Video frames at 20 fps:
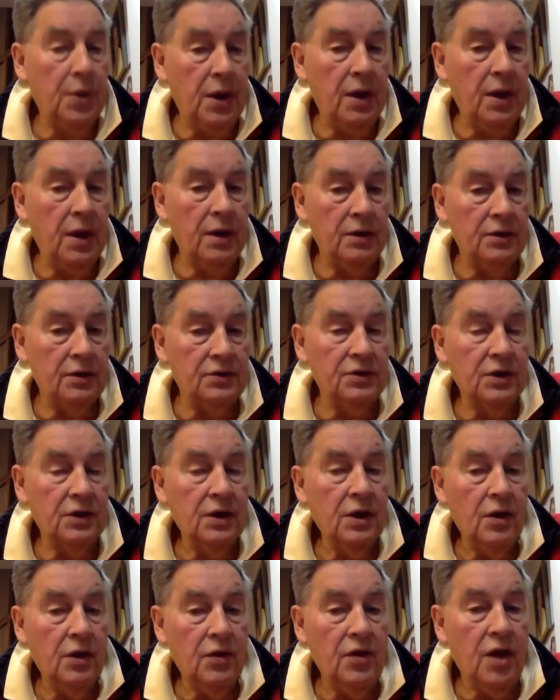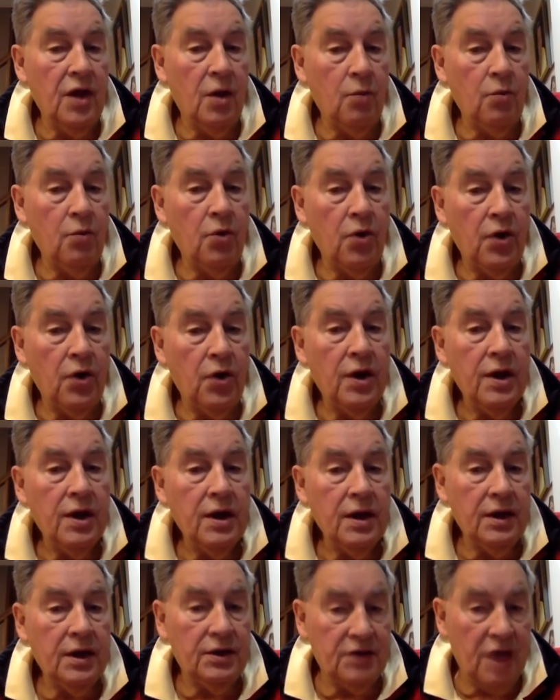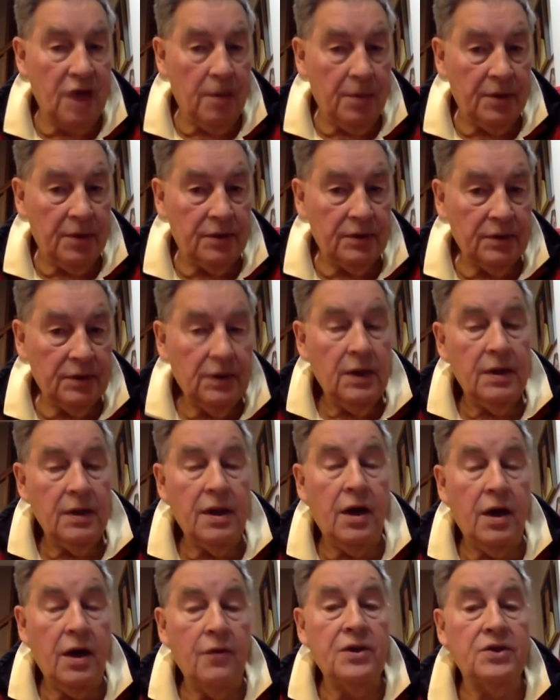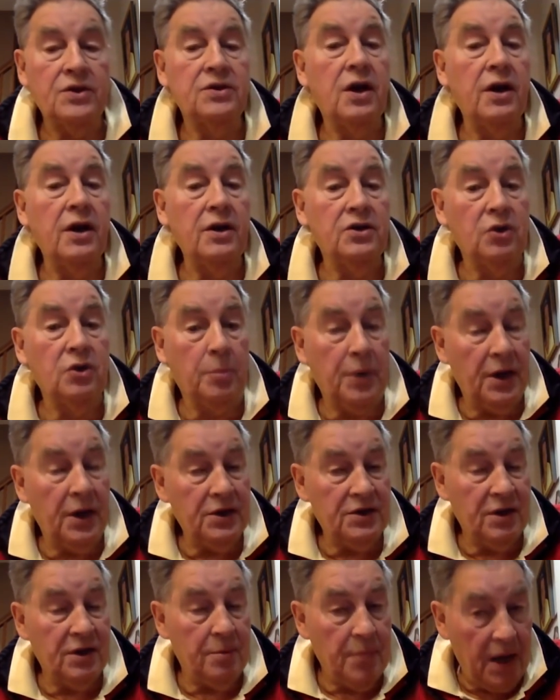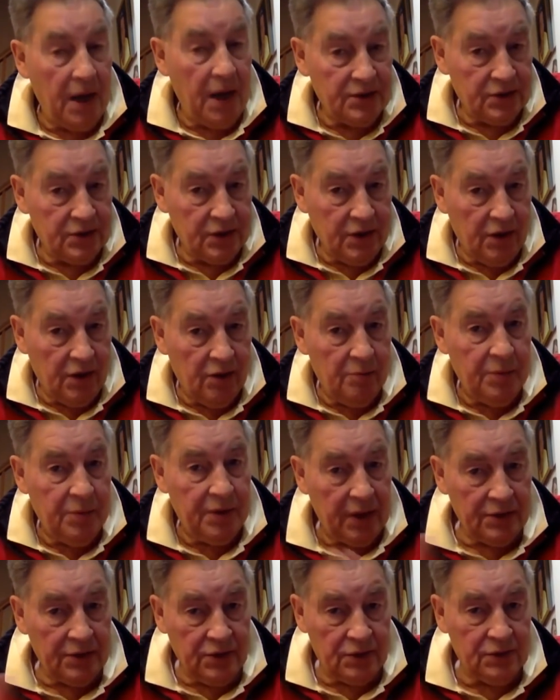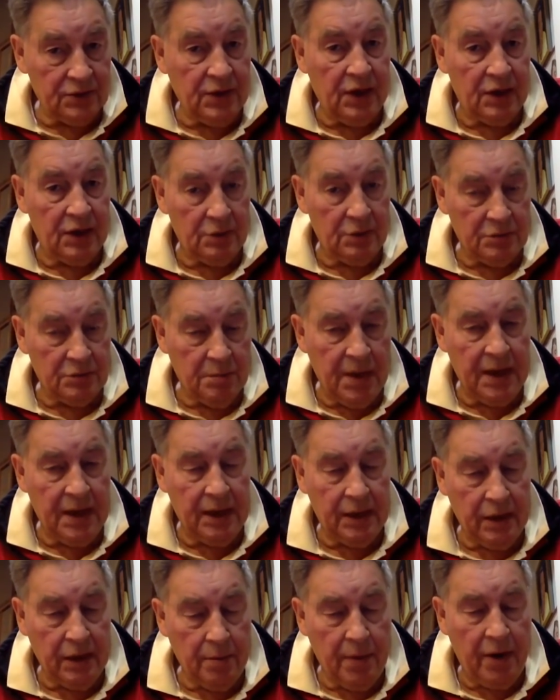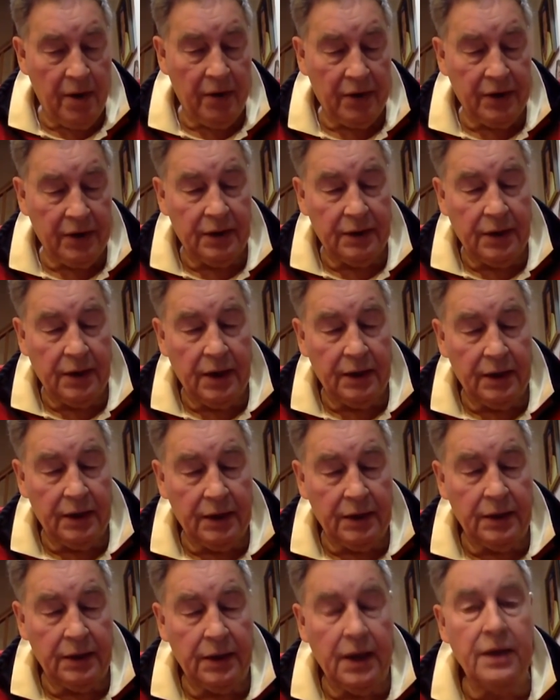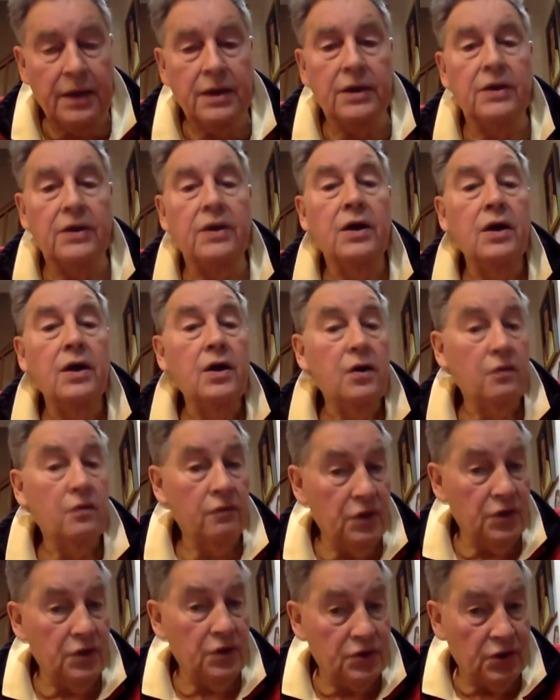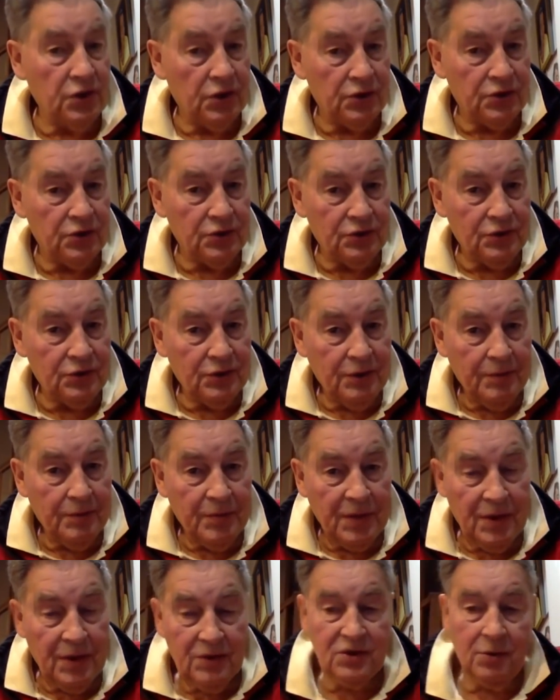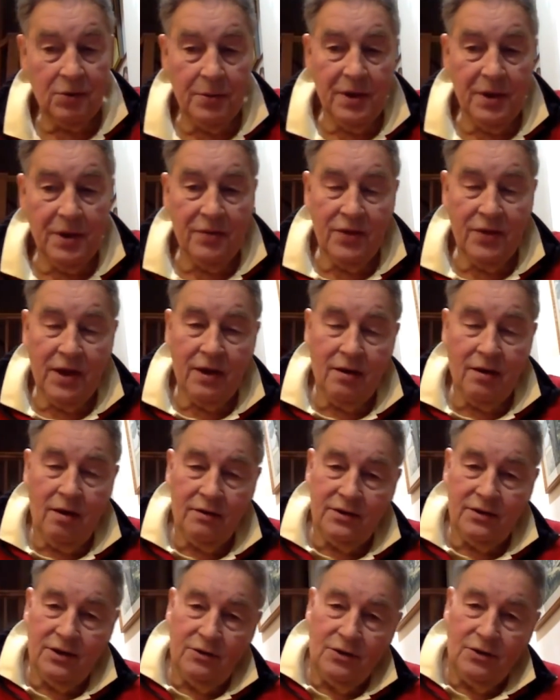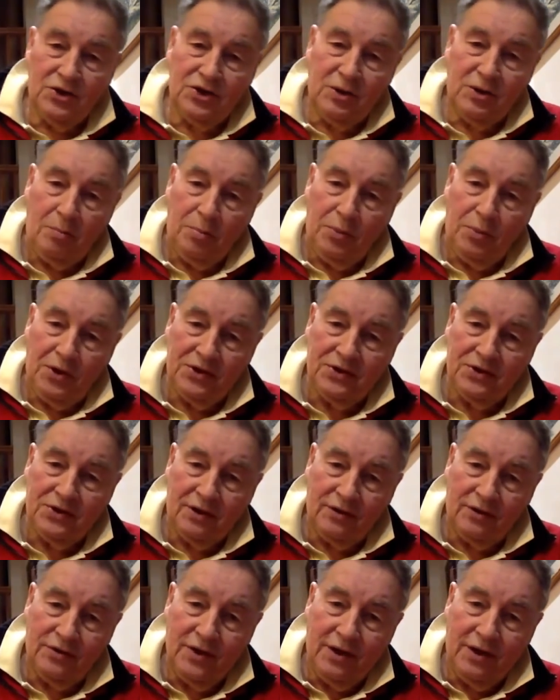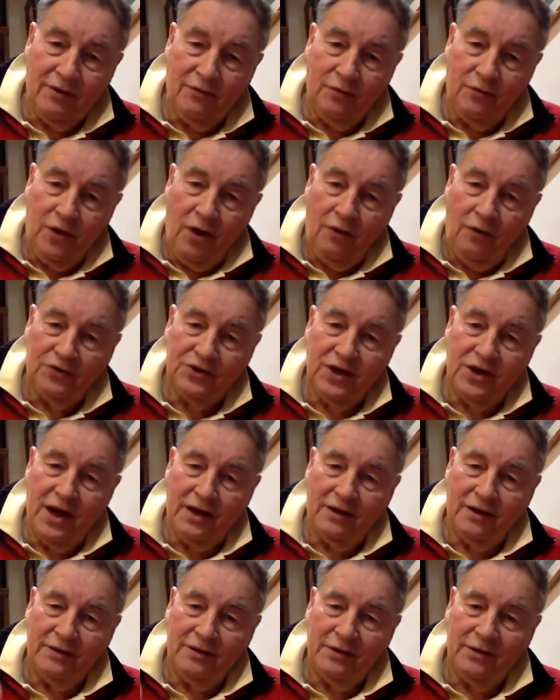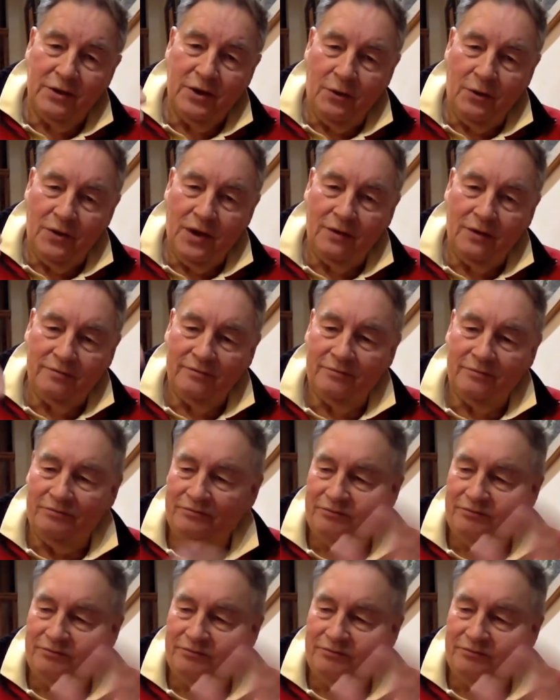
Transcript: pairs that were examined. Now, the study took place in Mexico, but as I said, it was mainly American and Canadian researchers. So they can't do the simplistic thing of saying, that